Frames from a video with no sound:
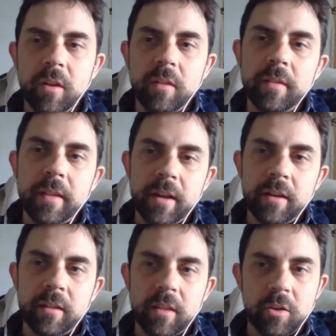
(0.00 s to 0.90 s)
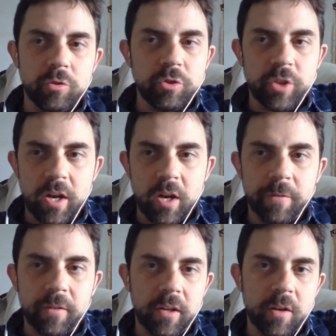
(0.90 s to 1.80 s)
link that you share, if
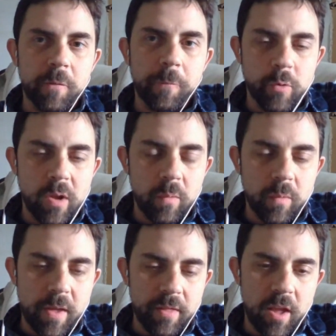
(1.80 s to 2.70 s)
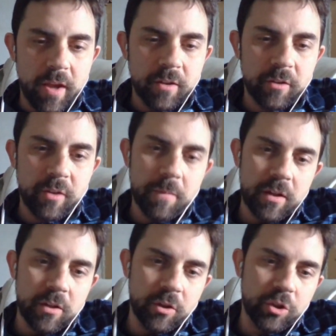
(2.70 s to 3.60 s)
it's like in a photo album online or something,
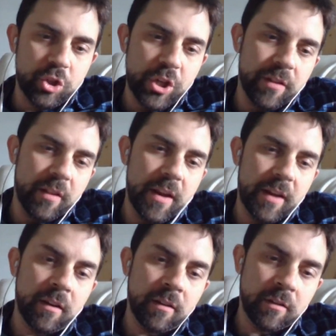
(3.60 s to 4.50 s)
you could share the link.